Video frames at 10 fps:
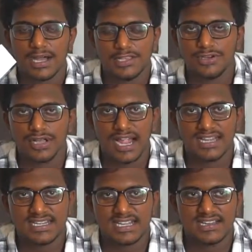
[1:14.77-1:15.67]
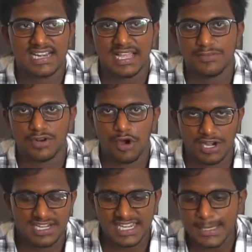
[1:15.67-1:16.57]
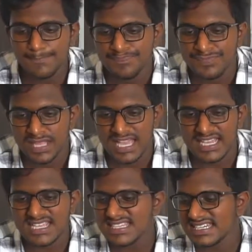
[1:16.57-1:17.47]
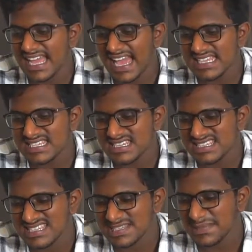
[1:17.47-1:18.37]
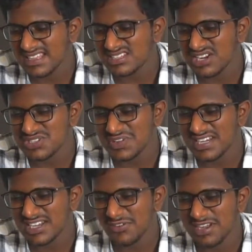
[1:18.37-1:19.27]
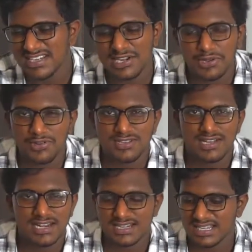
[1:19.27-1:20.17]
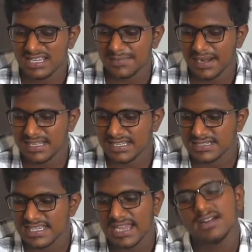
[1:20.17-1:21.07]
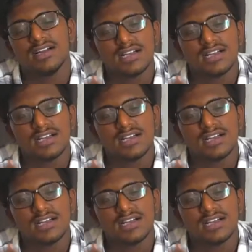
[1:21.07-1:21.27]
you can't claim your warranty. I guess it has 6 months or 1 year warranty, I don't know correctly, but yeah,